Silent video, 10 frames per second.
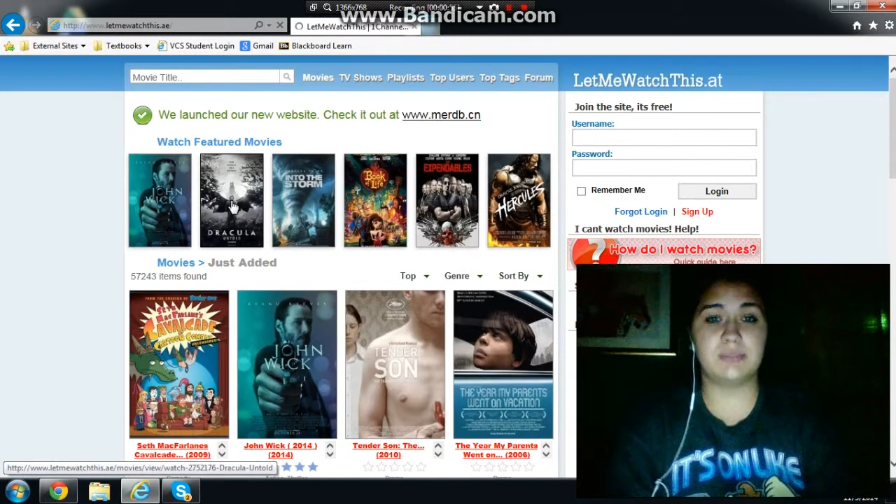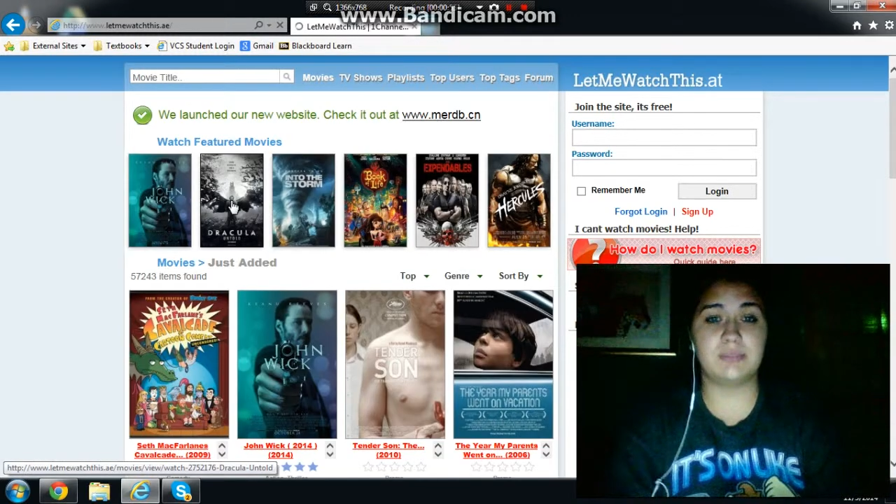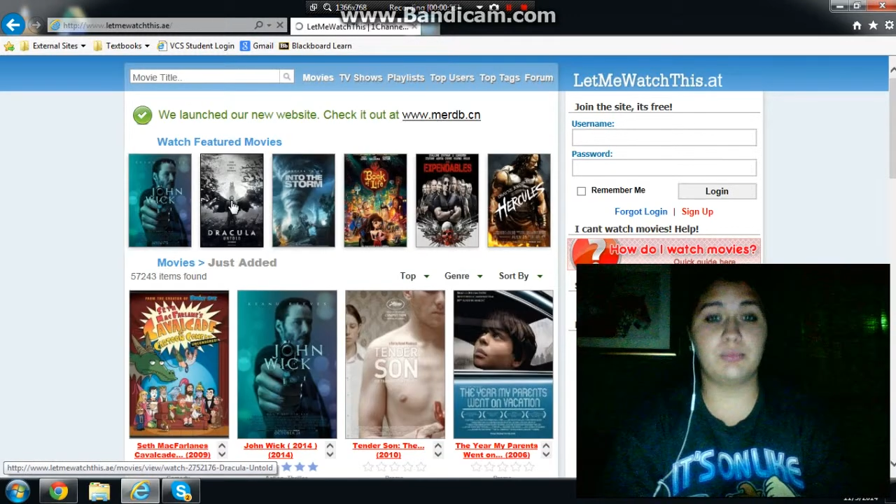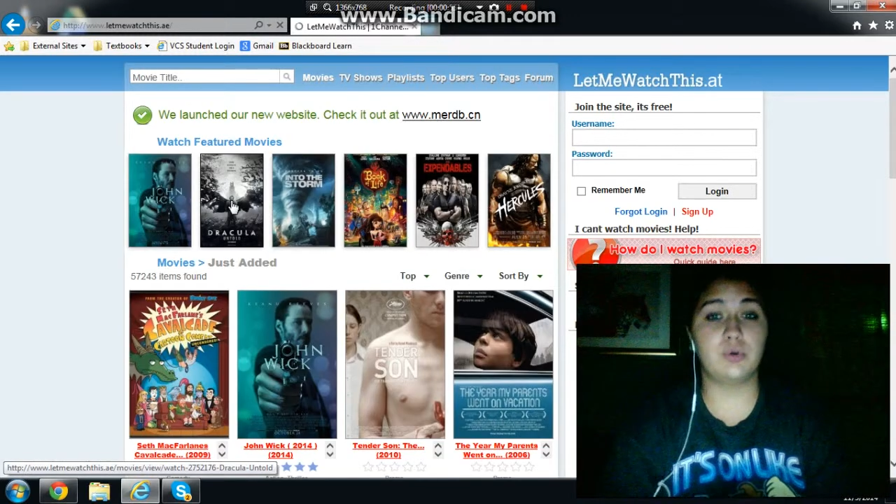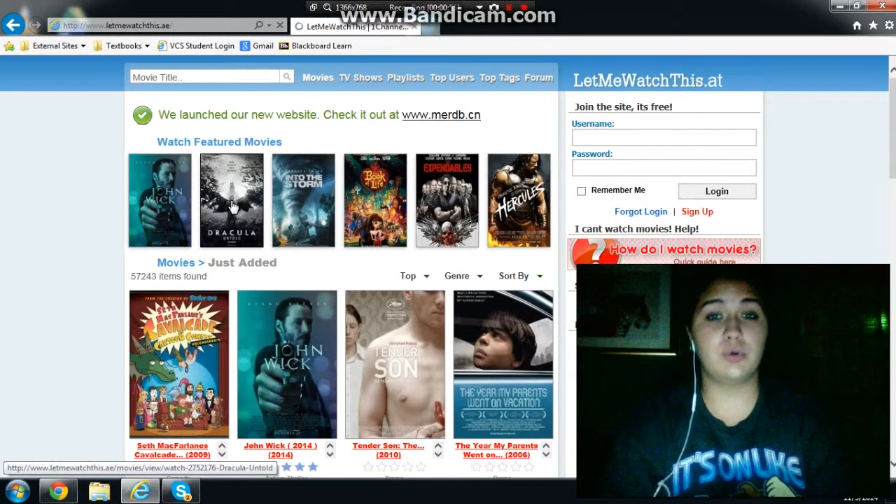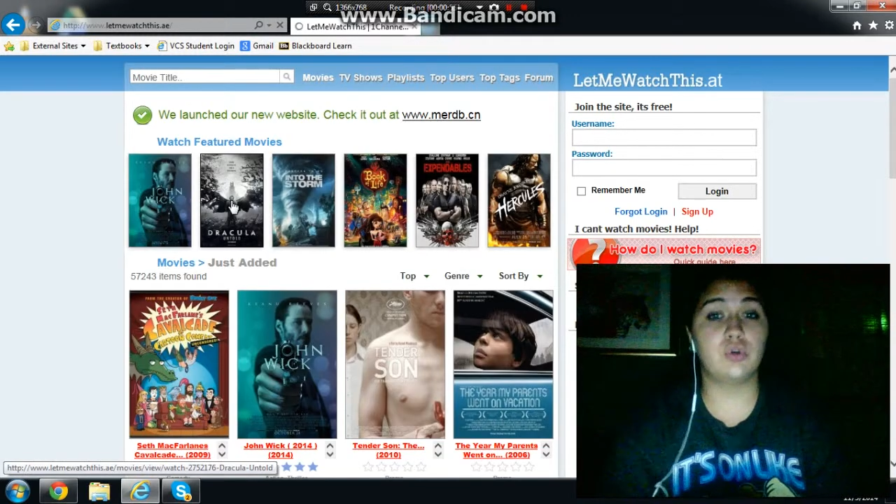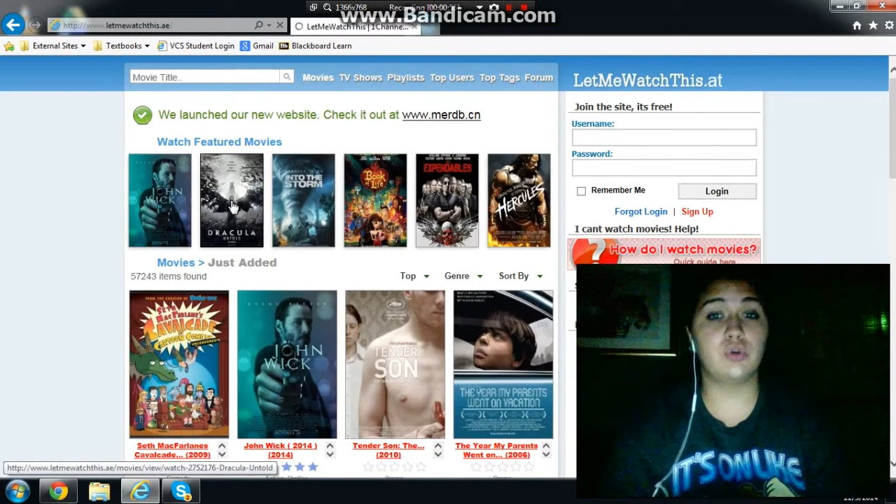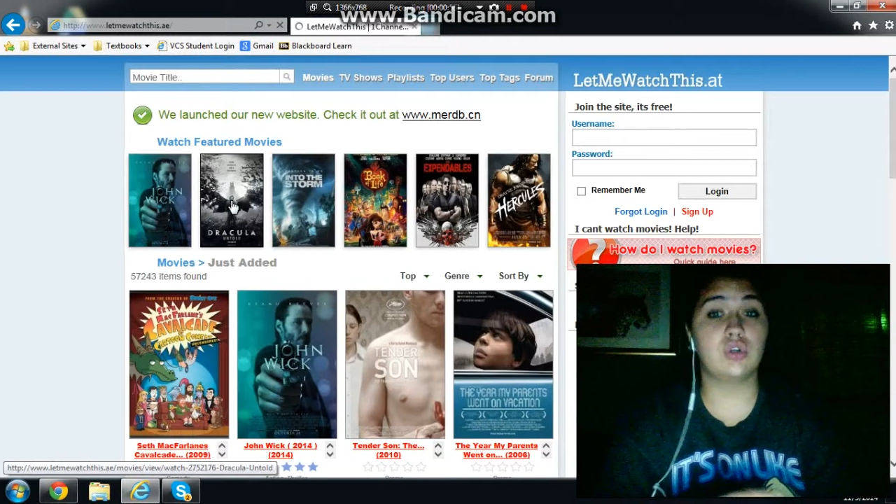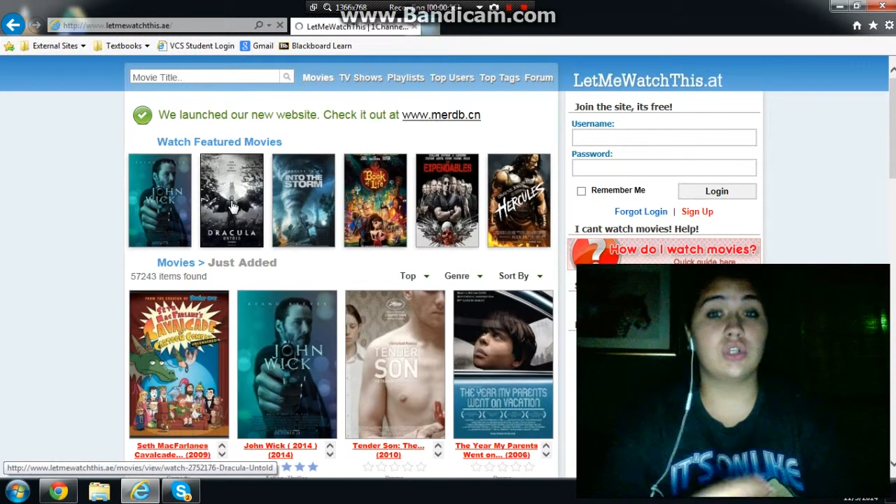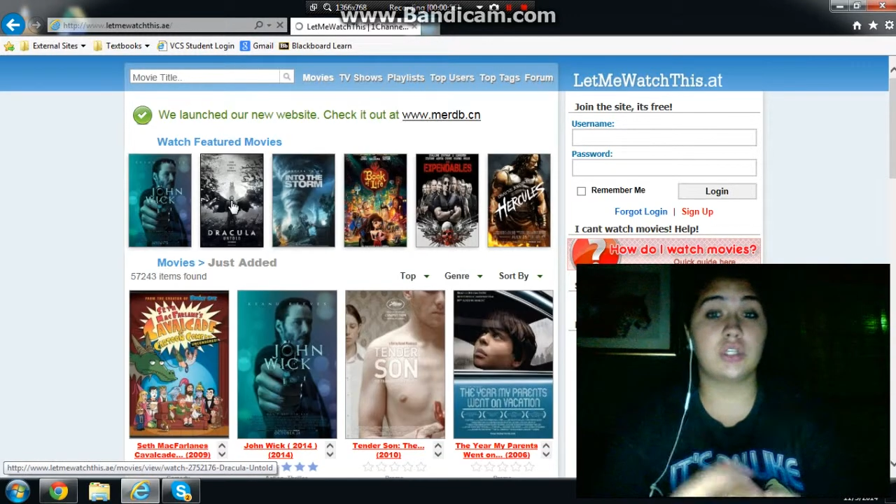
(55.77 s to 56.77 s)

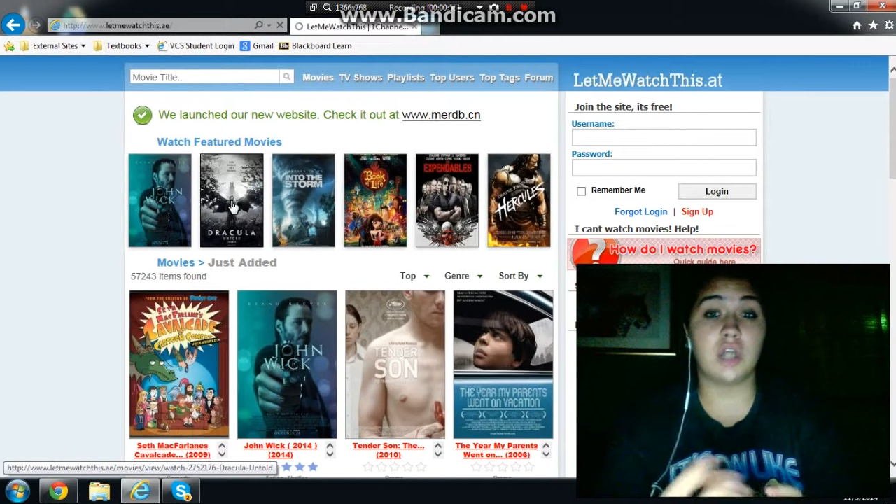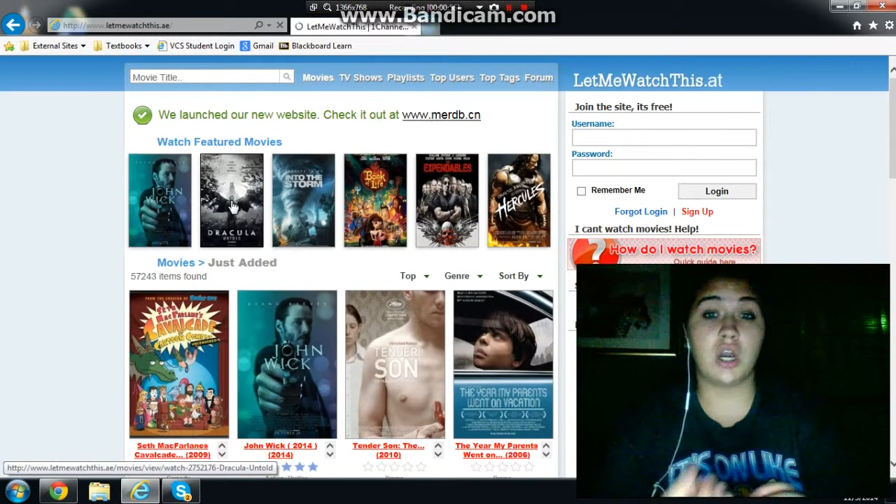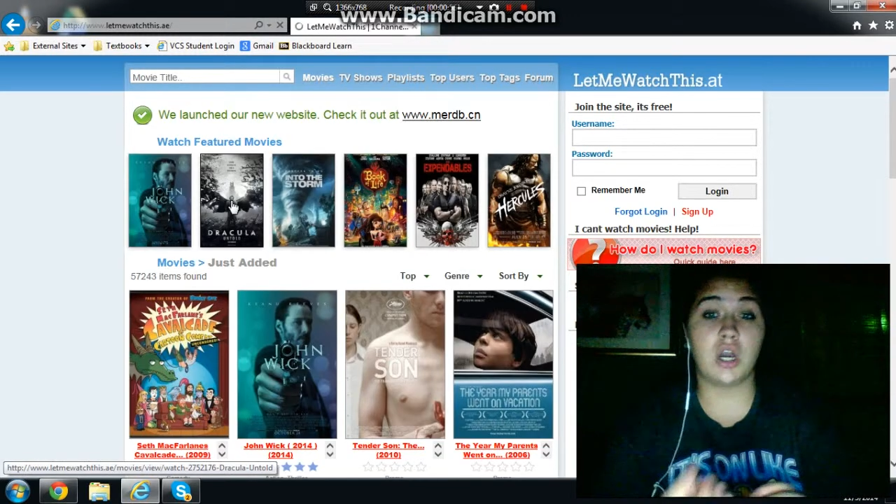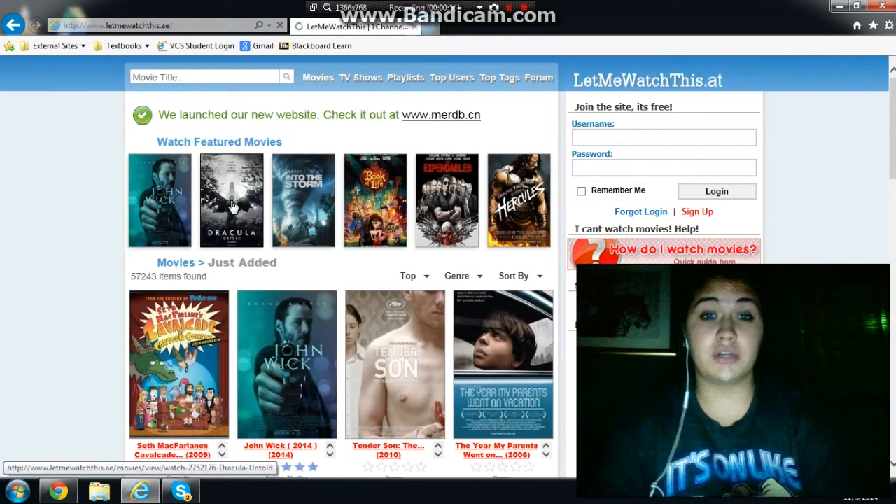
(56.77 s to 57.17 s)
pornography